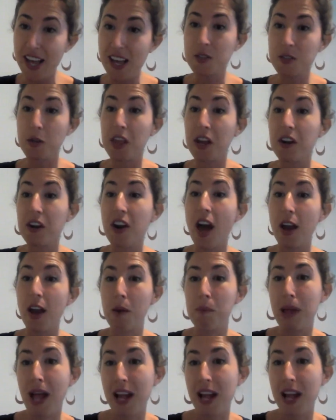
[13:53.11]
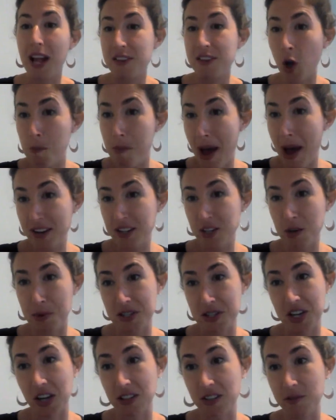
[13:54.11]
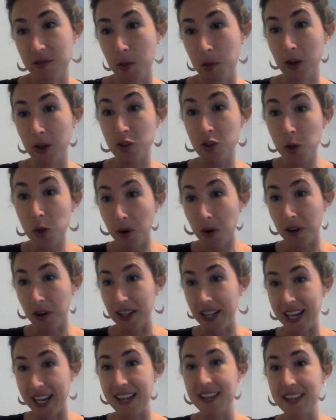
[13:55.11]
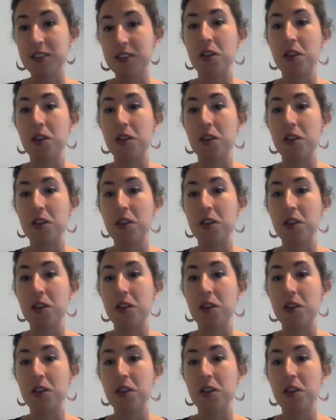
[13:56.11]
so they're not obliged to go back to protective work too early,